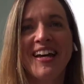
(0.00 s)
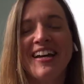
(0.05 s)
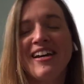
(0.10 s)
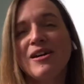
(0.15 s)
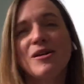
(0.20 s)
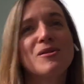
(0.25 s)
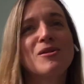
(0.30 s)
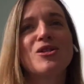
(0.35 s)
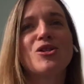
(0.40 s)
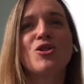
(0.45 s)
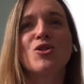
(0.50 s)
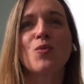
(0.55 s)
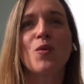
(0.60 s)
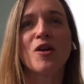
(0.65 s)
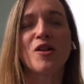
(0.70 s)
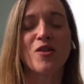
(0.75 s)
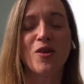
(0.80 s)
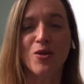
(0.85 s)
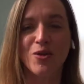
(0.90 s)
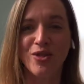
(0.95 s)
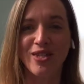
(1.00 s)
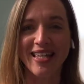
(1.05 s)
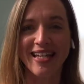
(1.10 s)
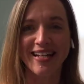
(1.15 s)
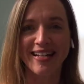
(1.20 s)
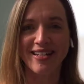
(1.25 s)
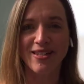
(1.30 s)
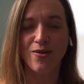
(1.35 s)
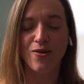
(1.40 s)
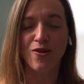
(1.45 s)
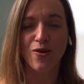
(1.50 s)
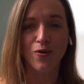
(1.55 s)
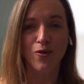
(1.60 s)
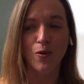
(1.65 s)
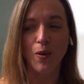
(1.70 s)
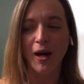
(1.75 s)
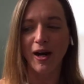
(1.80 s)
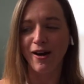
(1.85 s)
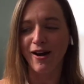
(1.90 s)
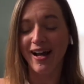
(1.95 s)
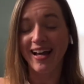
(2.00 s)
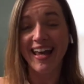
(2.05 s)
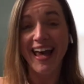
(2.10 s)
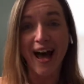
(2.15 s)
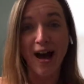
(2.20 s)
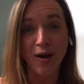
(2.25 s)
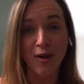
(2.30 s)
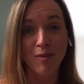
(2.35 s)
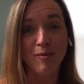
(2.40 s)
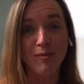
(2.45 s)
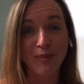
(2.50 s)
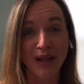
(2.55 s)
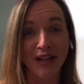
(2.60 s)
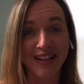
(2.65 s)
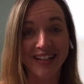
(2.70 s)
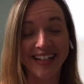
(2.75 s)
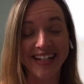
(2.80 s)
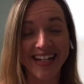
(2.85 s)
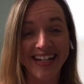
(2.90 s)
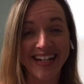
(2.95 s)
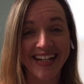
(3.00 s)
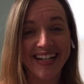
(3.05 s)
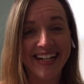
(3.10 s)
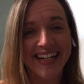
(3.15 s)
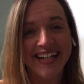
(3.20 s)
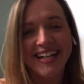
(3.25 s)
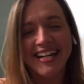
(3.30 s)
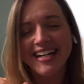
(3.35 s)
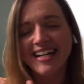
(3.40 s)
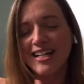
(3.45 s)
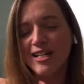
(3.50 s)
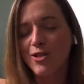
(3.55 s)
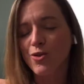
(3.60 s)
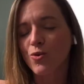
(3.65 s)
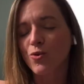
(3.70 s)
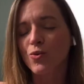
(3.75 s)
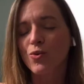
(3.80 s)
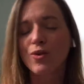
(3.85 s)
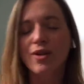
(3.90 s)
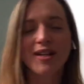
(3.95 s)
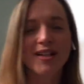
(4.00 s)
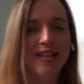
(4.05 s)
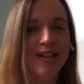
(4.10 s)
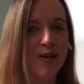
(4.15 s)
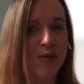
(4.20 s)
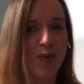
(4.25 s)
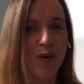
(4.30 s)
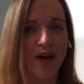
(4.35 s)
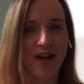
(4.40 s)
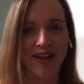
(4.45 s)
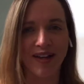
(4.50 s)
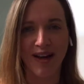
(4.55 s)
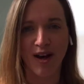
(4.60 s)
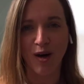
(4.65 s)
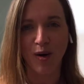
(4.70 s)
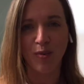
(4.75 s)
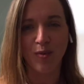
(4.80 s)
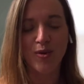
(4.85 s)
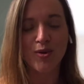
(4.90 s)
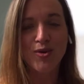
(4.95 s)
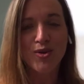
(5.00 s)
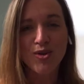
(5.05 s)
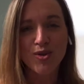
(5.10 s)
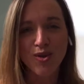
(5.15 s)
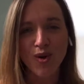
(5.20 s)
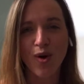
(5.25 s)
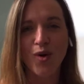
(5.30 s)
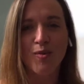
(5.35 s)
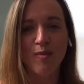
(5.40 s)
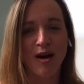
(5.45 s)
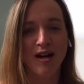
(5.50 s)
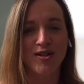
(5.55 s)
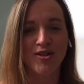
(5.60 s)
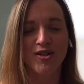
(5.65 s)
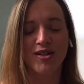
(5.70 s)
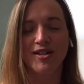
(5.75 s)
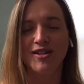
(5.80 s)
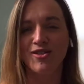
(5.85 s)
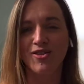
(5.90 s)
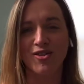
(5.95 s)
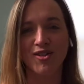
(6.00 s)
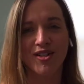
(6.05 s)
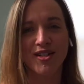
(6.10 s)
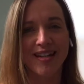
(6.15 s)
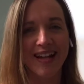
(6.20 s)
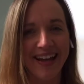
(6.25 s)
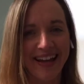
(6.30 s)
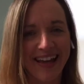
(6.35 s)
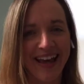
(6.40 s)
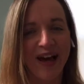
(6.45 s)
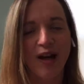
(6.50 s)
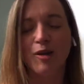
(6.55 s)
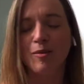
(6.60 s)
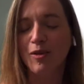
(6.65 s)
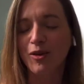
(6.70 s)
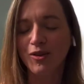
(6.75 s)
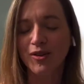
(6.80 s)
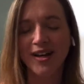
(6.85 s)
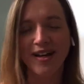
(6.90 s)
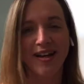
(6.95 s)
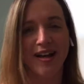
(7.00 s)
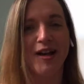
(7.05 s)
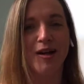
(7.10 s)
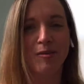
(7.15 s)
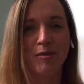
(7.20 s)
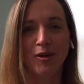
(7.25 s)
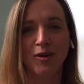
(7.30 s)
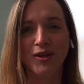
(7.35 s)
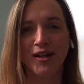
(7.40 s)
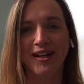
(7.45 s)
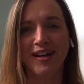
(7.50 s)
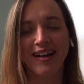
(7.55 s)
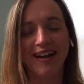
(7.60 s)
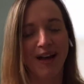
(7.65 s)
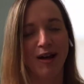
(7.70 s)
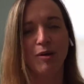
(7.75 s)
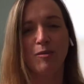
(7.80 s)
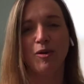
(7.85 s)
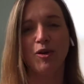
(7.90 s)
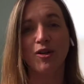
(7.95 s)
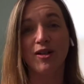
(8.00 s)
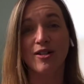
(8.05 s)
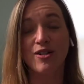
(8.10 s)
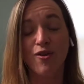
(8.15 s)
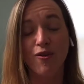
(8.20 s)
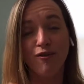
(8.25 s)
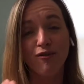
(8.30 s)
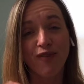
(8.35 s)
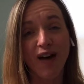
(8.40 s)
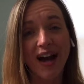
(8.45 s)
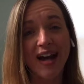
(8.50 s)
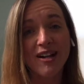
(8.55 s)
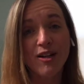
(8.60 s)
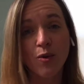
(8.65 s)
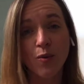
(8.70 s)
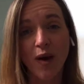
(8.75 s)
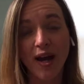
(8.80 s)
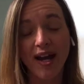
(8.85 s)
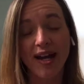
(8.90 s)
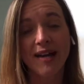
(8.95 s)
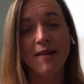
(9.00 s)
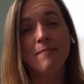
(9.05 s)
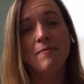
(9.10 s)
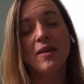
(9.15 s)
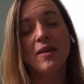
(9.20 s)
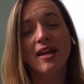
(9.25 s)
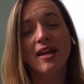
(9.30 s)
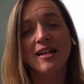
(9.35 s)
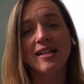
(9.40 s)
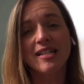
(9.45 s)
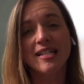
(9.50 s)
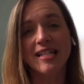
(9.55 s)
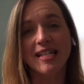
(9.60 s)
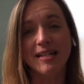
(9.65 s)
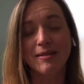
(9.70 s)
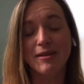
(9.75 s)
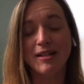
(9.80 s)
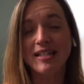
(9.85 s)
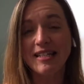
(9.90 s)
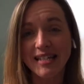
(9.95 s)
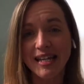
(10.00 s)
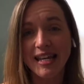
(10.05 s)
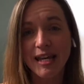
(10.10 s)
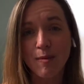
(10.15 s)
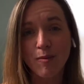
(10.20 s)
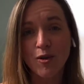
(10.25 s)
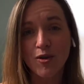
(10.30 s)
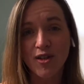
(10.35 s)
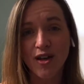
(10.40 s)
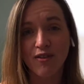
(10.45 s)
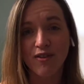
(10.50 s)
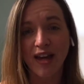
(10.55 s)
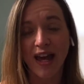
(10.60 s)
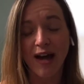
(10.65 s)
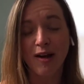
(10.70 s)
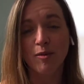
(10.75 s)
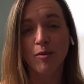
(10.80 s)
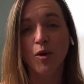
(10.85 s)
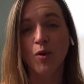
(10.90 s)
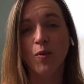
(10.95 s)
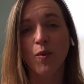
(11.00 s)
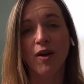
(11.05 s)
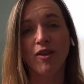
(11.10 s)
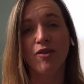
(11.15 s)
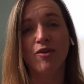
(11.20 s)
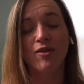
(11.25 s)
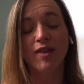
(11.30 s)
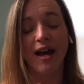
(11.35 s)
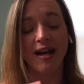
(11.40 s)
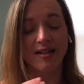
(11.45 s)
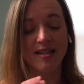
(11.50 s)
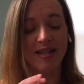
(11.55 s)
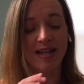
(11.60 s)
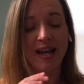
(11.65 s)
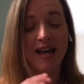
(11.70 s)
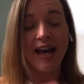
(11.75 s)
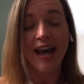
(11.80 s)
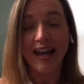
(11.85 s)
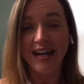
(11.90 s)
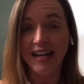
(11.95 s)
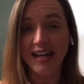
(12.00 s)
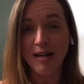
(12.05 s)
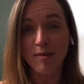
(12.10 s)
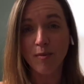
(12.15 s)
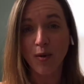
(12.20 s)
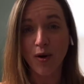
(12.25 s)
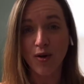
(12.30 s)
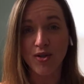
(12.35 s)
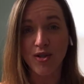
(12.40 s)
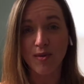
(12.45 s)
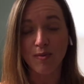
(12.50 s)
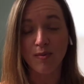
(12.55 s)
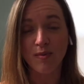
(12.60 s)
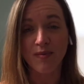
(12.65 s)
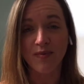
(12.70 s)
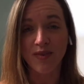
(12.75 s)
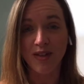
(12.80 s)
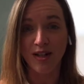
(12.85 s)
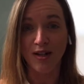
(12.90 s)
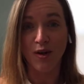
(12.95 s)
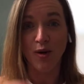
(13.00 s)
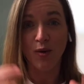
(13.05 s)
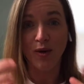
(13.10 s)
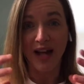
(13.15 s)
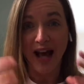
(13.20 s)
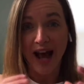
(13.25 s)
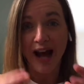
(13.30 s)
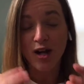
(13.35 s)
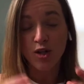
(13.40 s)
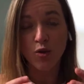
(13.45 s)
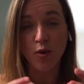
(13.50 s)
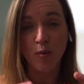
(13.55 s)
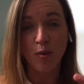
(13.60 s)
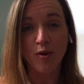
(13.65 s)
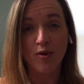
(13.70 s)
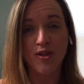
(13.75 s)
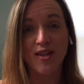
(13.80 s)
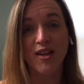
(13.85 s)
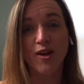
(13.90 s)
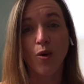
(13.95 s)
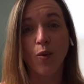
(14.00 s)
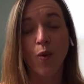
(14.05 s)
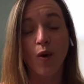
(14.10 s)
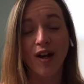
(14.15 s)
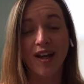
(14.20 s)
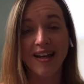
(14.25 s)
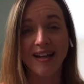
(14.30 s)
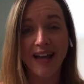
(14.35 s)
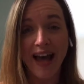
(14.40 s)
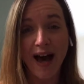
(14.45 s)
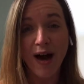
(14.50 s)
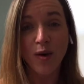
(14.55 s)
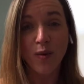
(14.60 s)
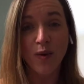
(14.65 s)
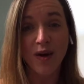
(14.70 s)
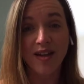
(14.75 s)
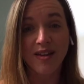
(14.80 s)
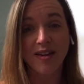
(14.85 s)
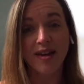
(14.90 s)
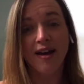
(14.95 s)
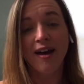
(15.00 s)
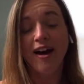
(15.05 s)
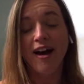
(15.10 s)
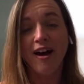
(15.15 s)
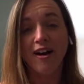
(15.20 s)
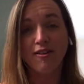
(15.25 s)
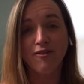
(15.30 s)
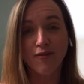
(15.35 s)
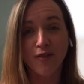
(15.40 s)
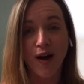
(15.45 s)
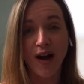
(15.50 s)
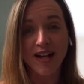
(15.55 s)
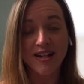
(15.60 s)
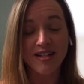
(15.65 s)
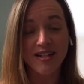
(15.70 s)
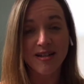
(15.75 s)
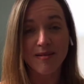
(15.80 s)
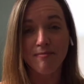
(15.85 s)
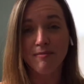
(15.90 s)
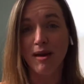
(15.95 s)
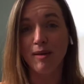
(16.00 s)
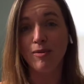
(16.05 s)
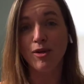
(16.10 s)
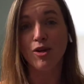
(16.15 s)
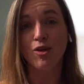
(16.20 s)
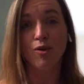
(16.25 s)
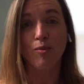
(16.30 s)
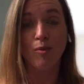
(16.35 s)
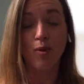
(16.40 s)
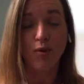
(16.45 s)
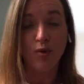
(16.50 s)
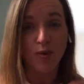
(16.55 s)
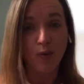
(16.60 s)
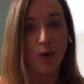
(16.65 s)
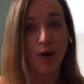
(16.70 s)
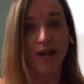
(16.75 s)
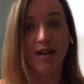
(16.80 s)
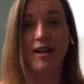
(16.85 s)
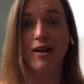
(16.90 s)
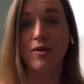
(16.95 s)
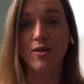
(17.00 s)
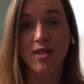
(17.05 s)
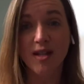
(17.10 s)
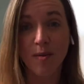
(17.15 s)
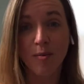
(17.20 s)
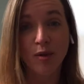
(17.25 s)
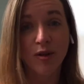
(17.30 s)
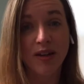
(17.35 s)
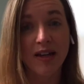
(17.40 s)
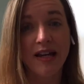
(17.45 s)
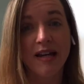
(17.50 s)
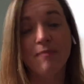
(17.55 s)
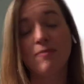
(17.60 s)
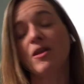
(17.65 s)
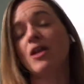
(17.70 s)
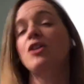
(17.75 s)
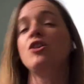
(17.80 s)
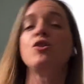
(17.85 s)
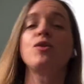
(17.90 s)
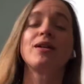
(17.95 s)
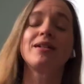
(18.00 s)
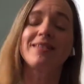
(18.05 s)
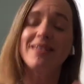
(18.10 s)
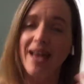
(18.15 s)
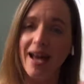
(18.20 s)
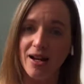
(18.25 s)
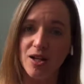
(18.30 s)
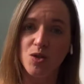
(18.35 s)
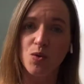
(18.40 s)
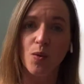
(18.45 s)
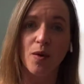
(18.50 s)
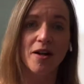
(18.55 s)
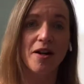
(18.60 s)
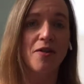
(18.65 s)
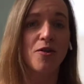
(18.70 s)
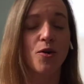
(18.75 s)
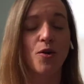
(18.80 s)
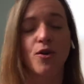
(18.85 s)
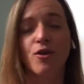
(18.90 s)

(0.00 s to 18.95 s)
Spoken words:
it's just one of those things where accountability is really what can help so much. It's just accountability, accountability, accountability. So find a way to keep yourself accountable, whether that's an in-person, an actual person that you're working out with, a friend, maybe you're both working out separately and you can text one another or